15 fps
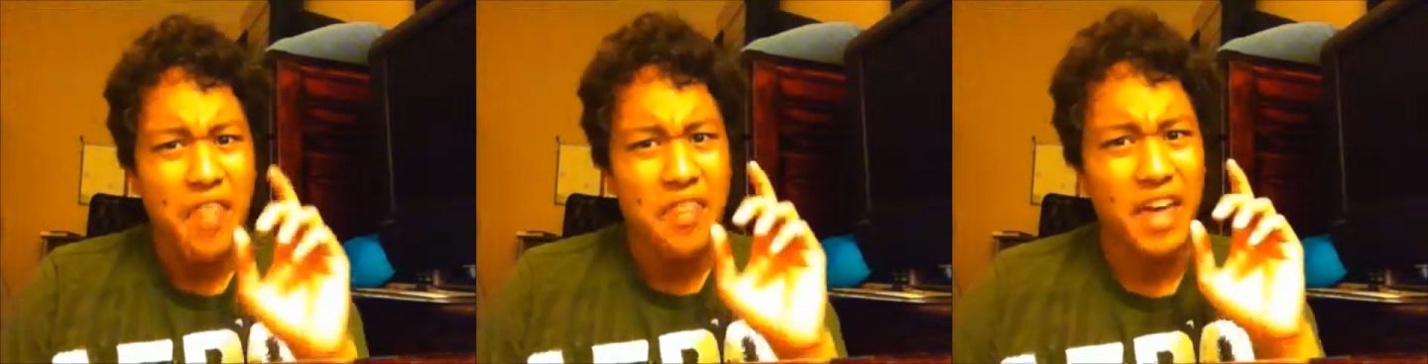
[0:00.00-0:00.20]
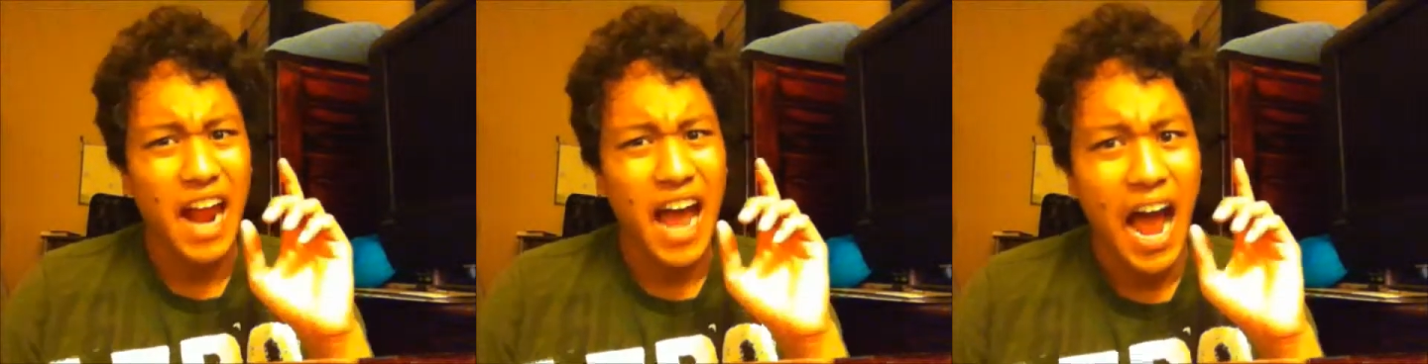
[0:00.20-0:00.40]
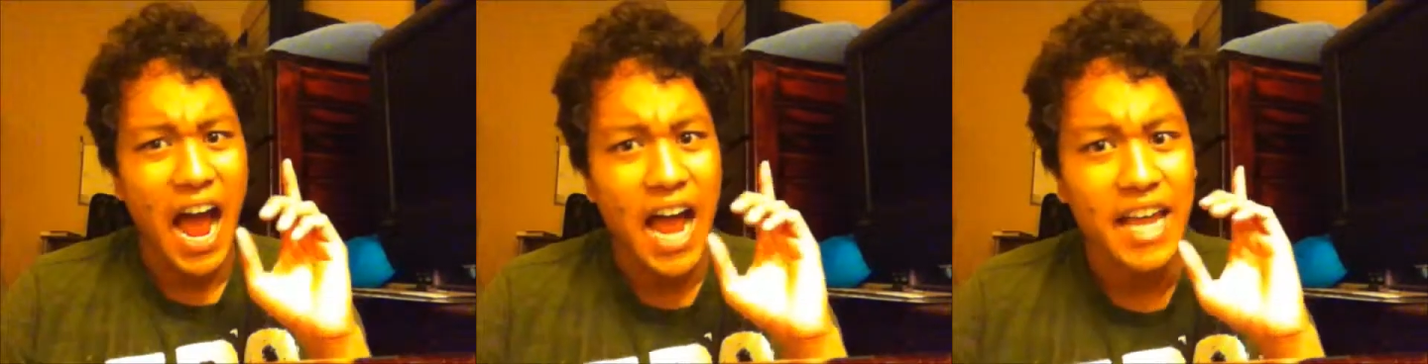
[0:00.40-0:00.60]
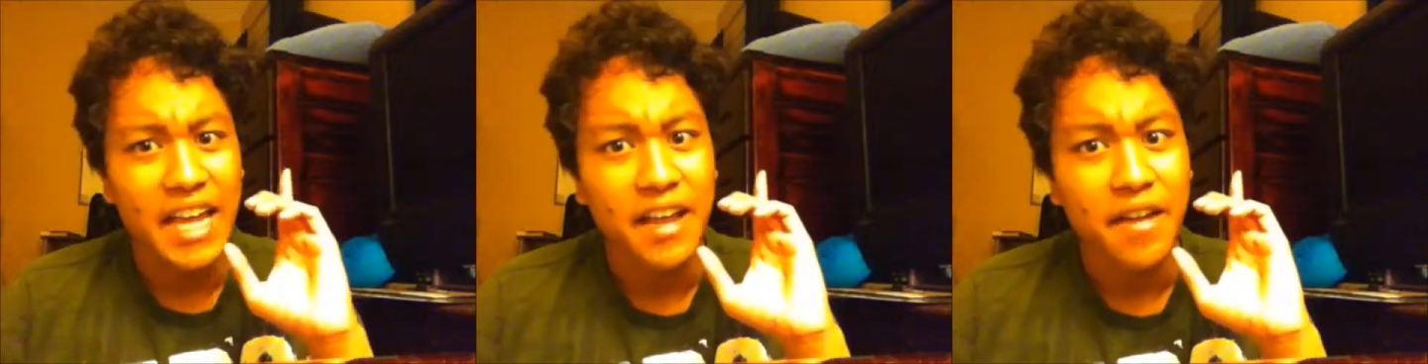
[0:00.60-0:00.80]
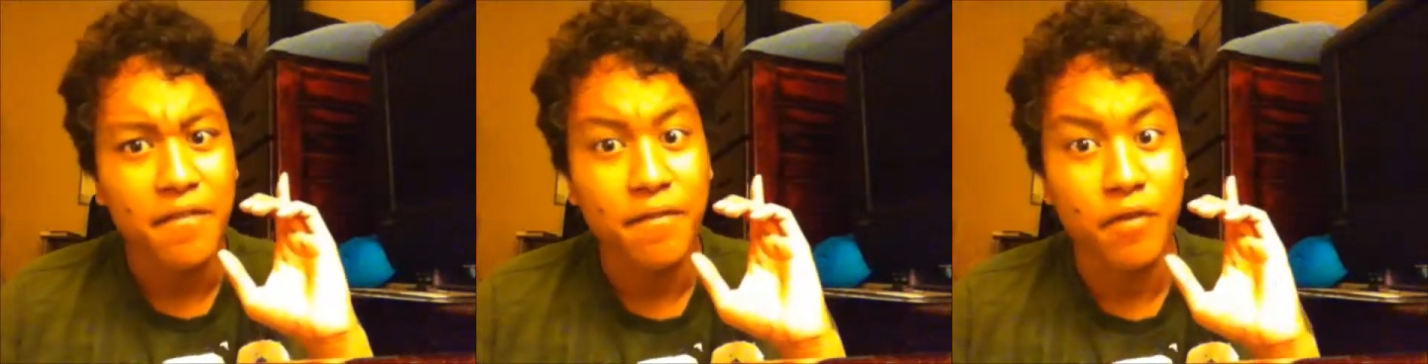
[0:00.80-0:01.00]
that
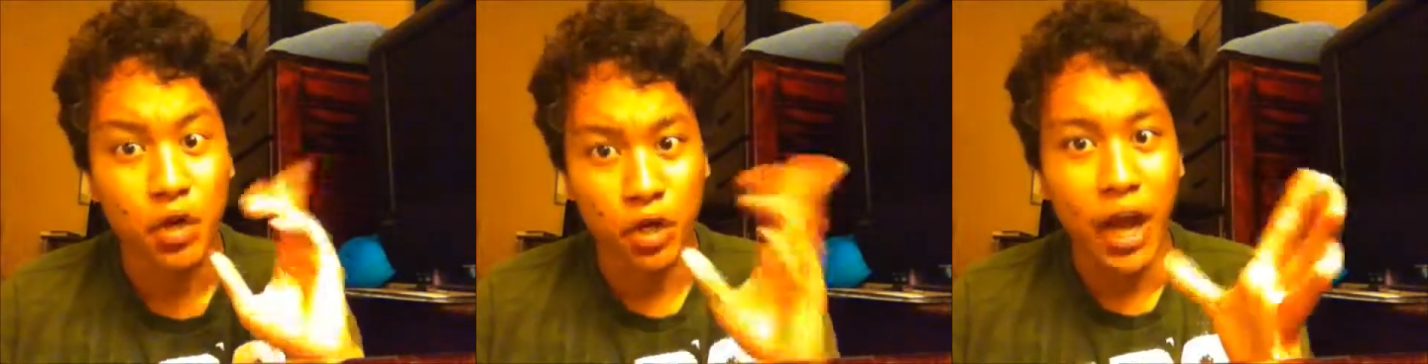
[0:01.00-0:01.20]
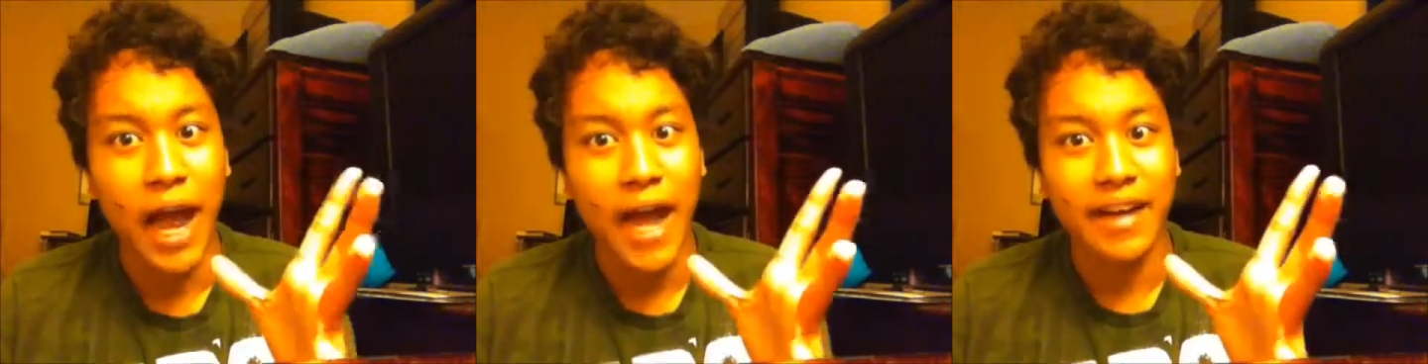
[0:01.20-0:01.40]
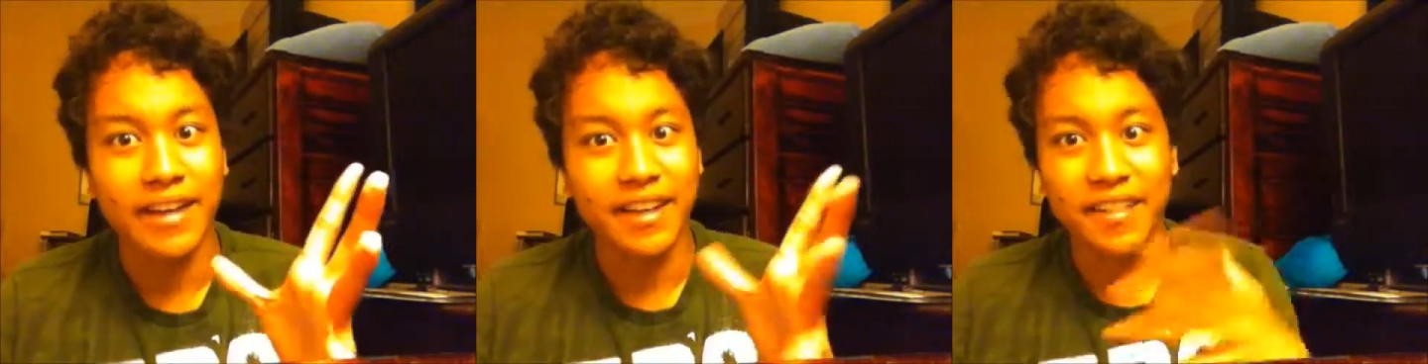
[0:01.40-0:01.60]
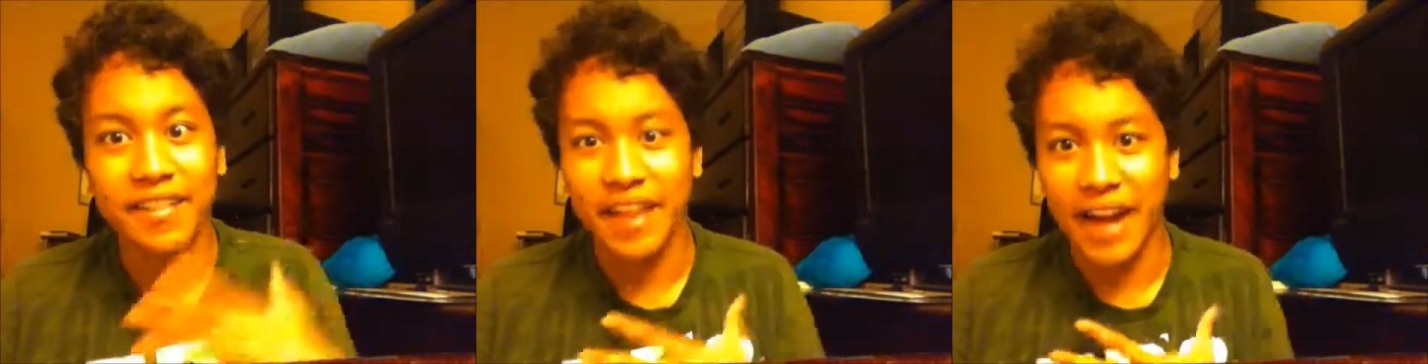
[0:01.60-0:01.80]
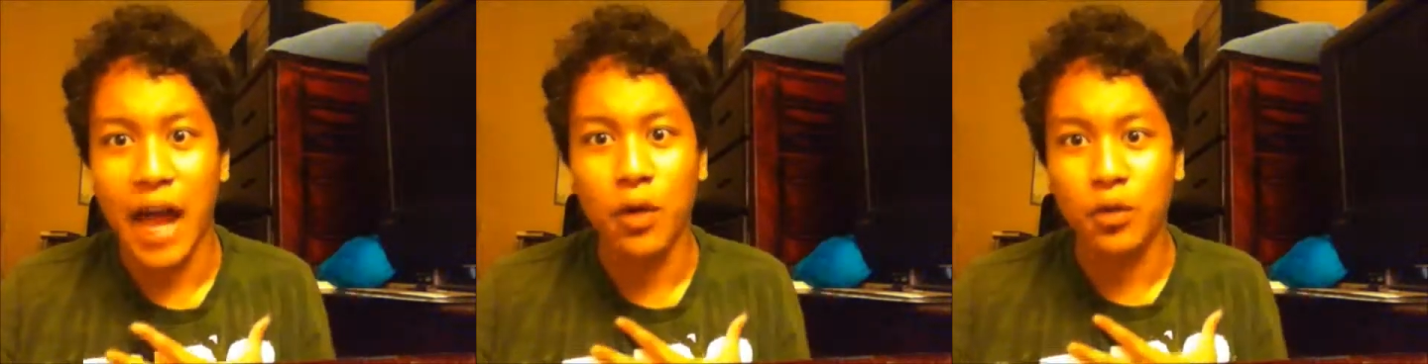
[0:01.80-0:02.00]
I forgot
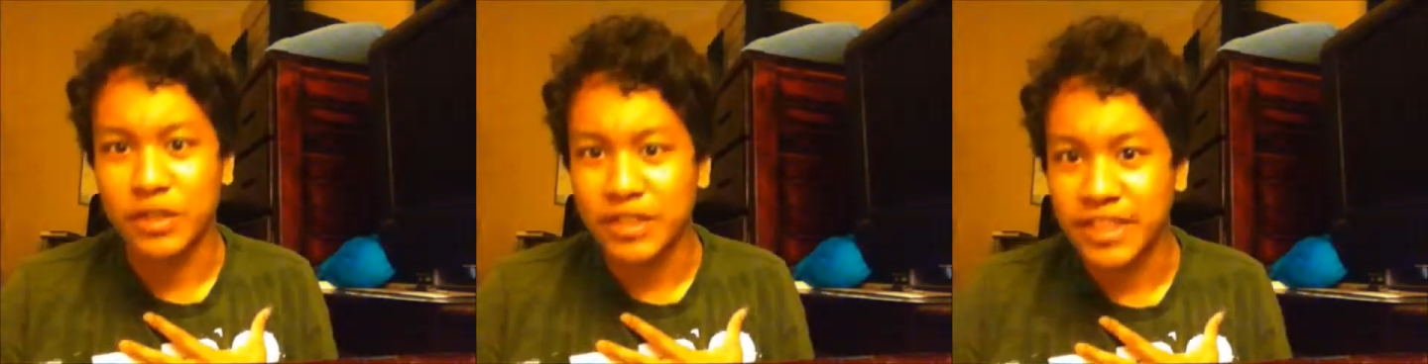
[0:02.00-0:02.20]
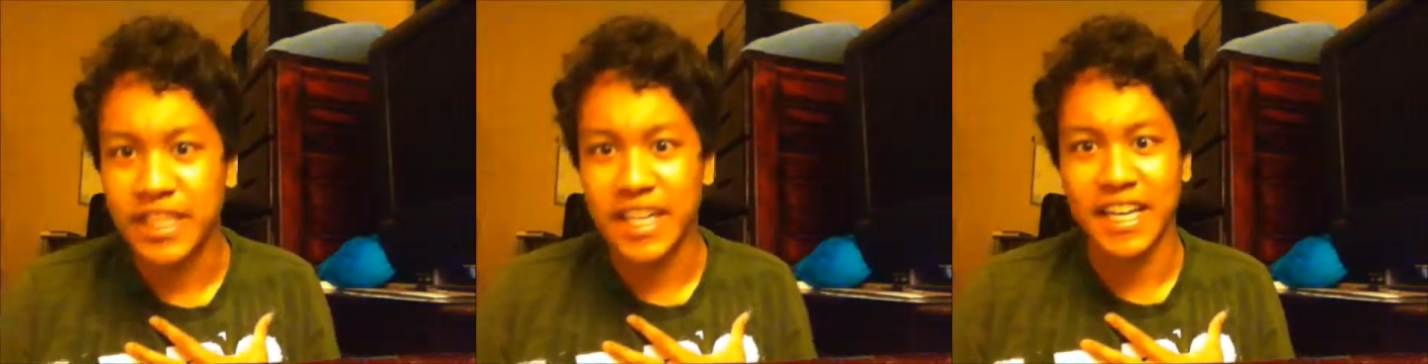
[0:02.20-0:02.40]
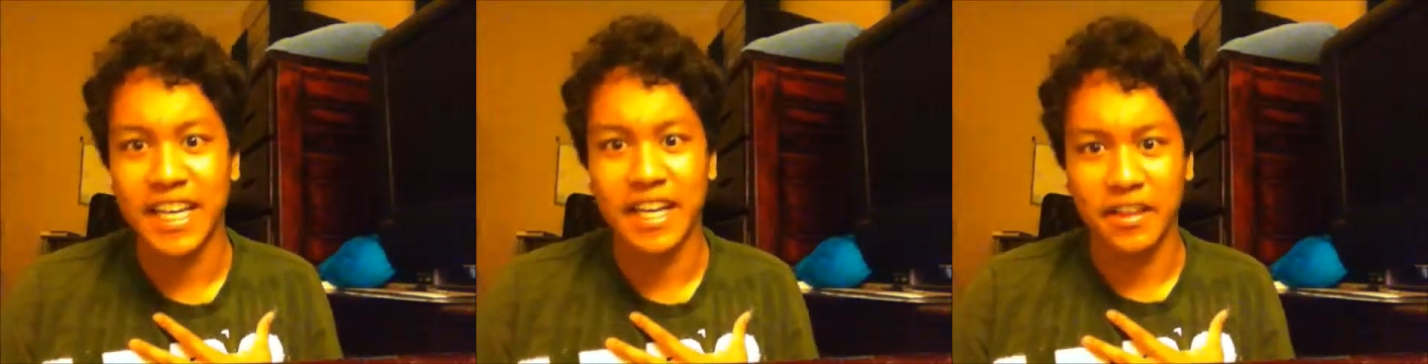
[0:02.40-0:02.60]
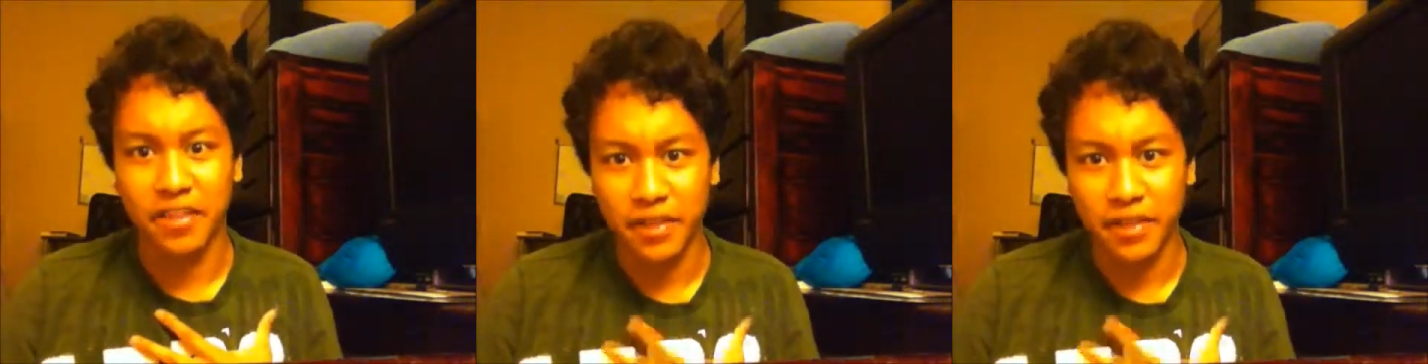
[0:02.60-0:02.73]
that I was sitting in a